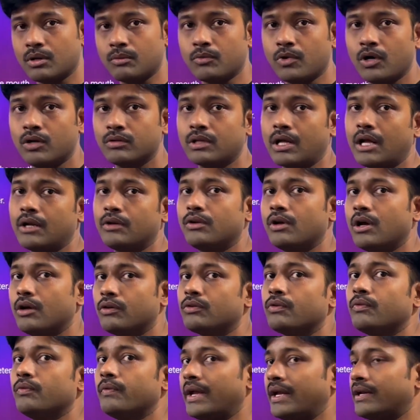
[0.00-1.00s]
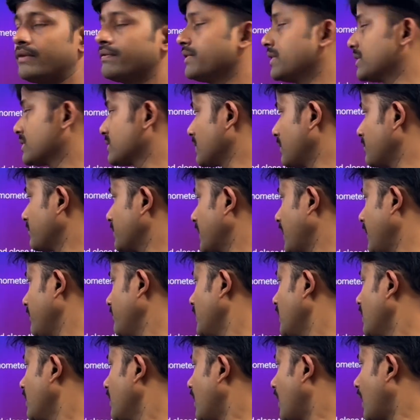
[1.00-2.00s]
the mouth, and you have to wait for some
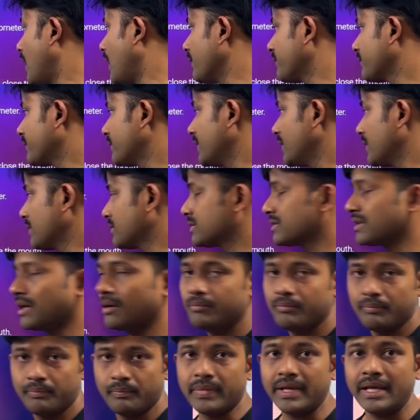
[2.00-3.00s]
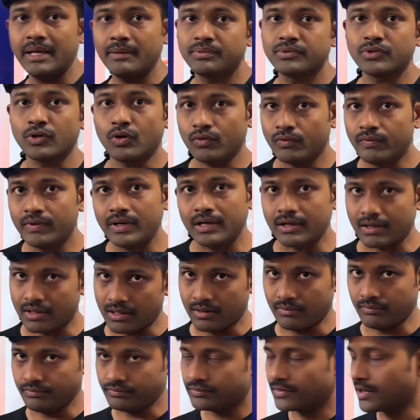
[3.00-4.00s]
time. After some beep sound will
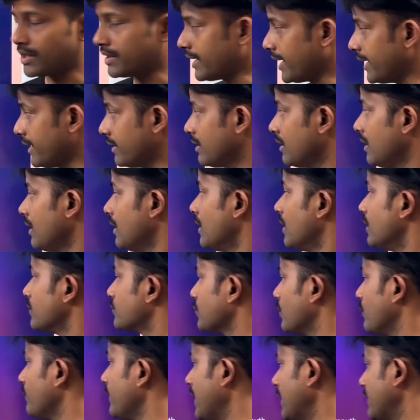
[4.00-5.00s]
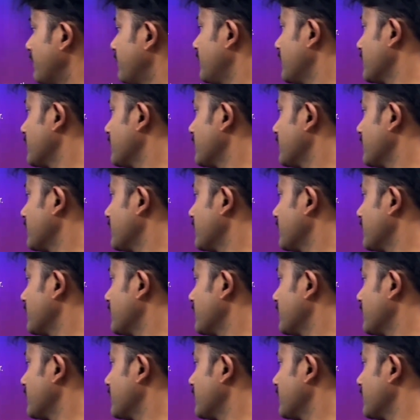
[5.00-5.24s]
come, right? So wait